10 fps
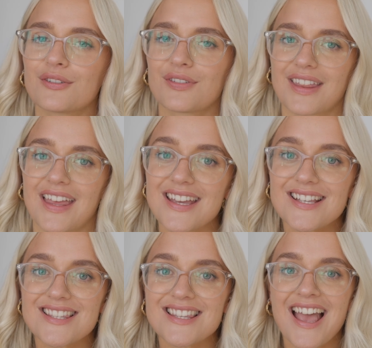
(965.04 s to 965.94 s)
for
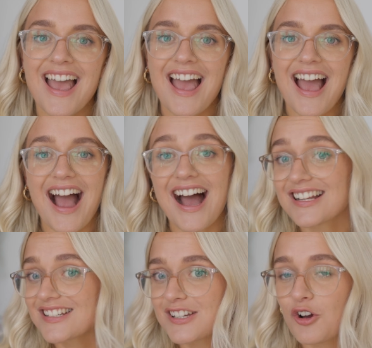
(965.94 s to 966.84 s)
this
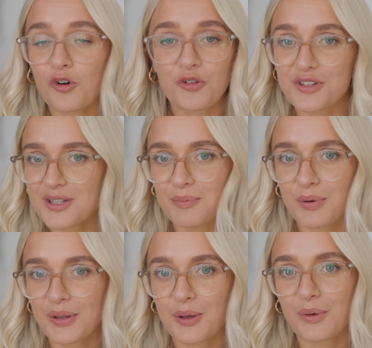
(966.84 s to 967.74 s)
and all the
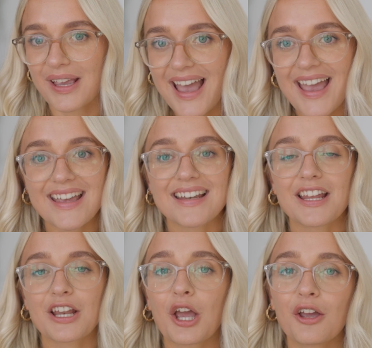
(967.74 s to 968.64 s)
support that we're getting,
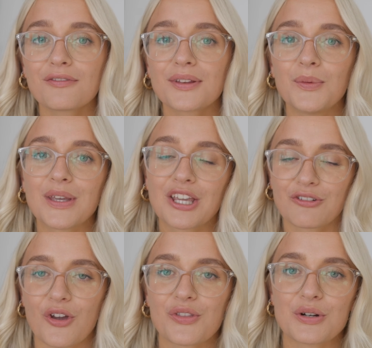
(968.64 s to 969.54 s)
and hopefully we can
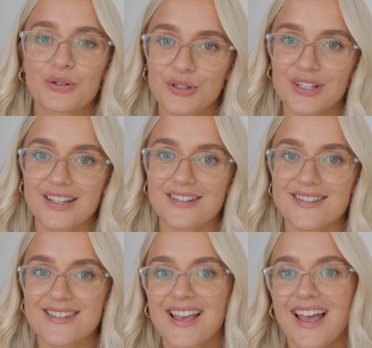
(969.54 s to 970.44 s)
grow that
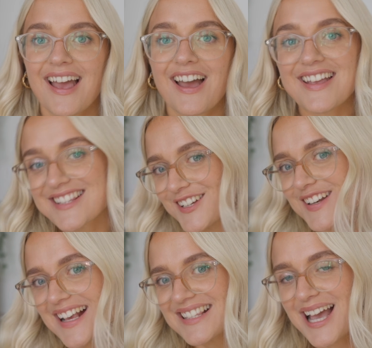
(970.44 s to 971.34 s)
audience. Until
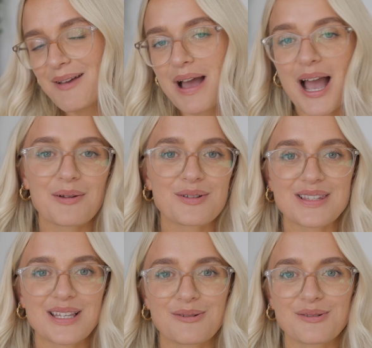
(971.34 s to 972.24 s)
next time, I will
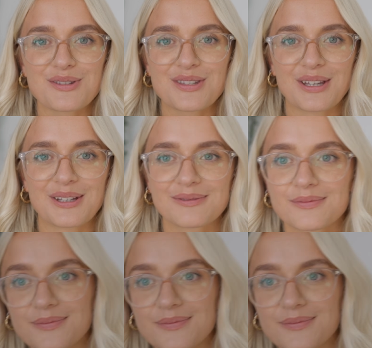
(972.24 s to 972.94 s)
see you all soon.